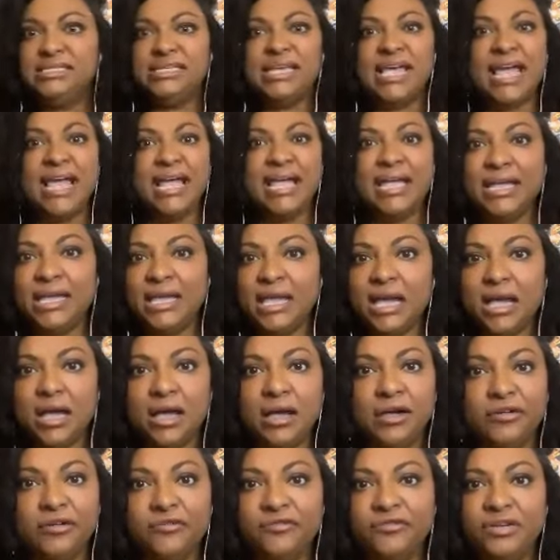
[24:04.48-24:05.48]
day
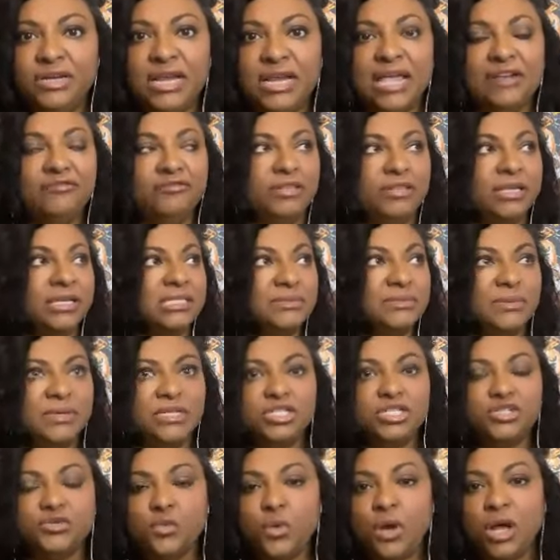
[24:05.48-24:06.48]
of Netflix
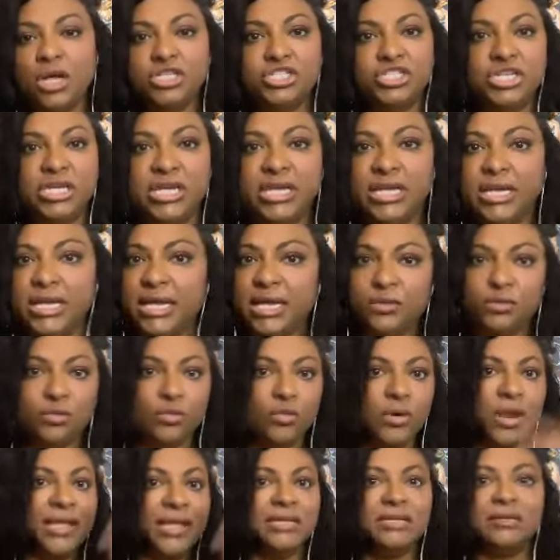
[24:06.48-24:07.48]
binge watching and
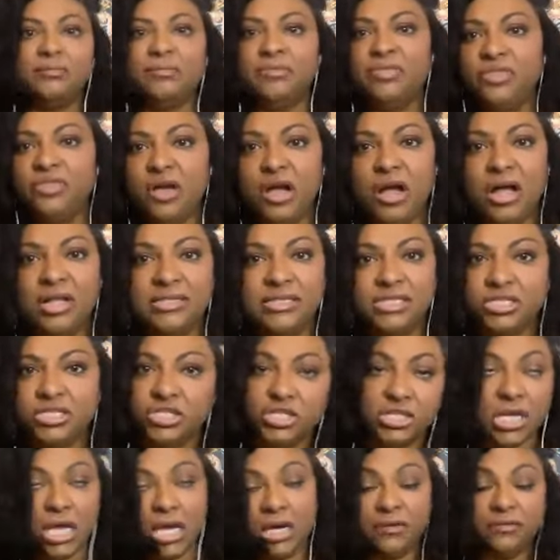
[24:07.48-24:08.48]
random thoughts that
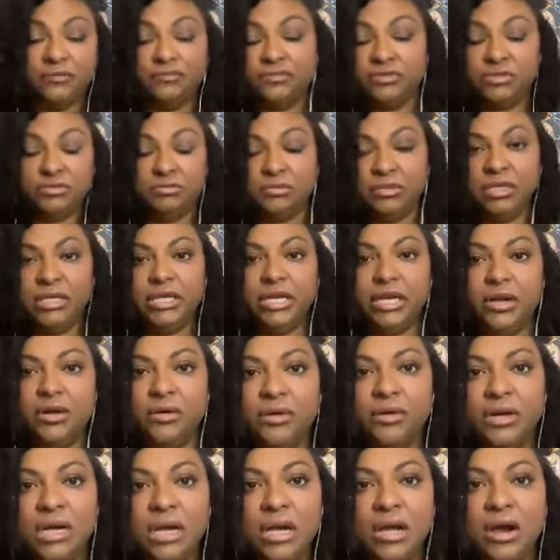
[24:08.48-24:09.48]
just kind of, you
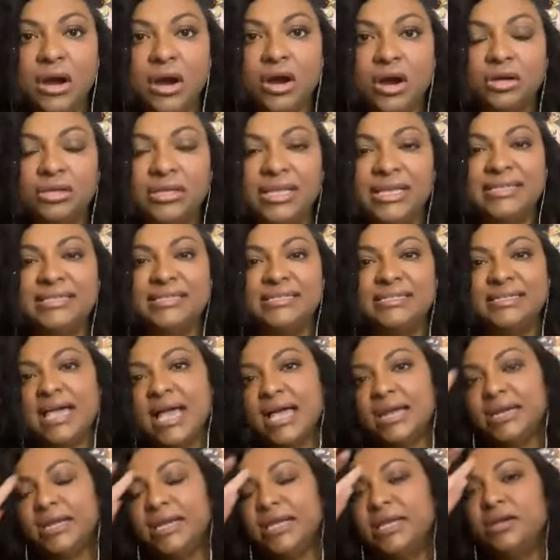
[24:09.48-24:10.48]
know, are like
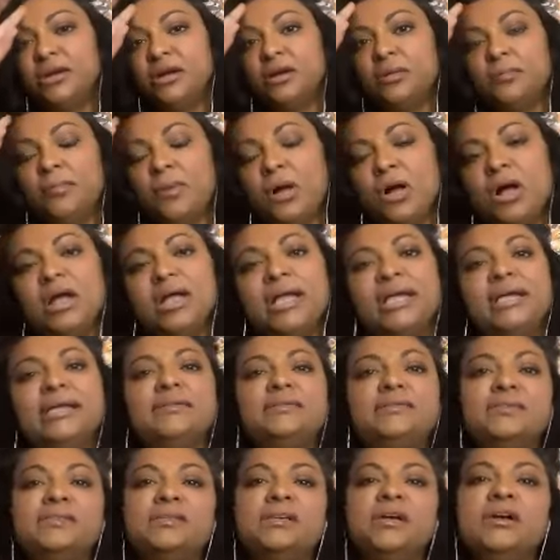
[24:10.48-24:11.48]
static in our
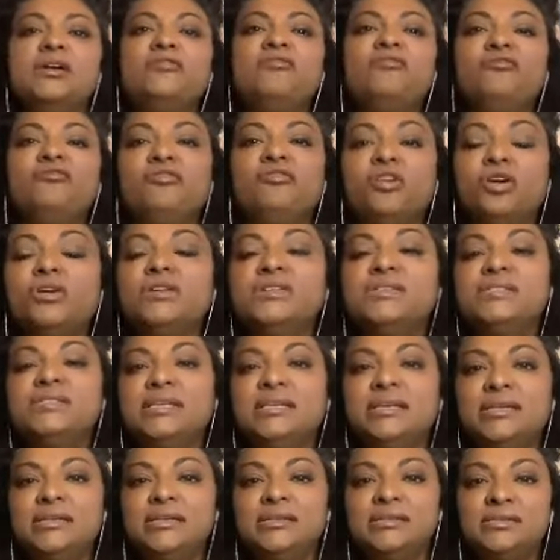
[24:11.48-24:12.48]
minds
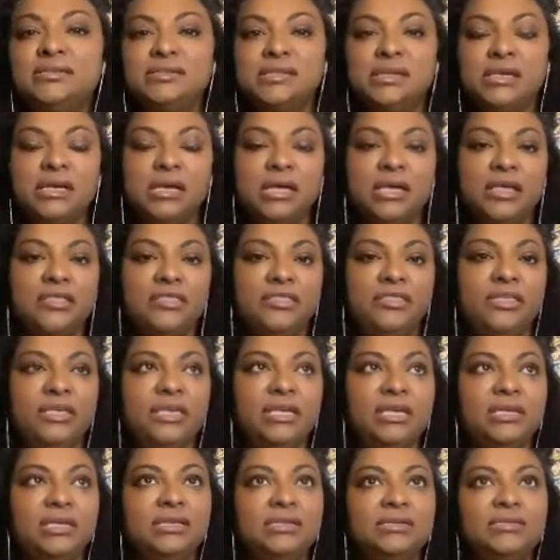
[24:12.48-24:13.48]
versus
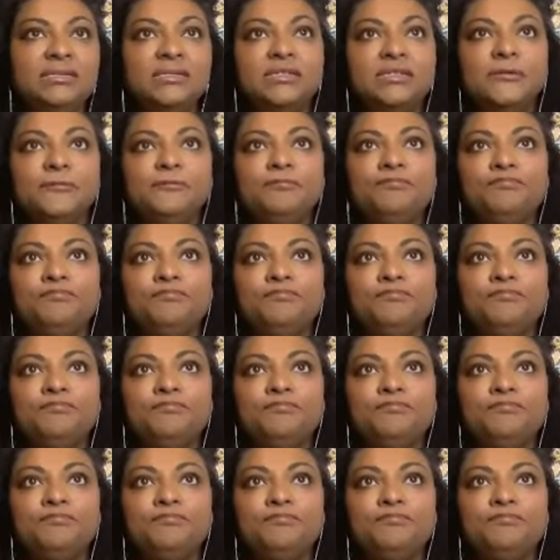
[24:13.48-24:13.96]
these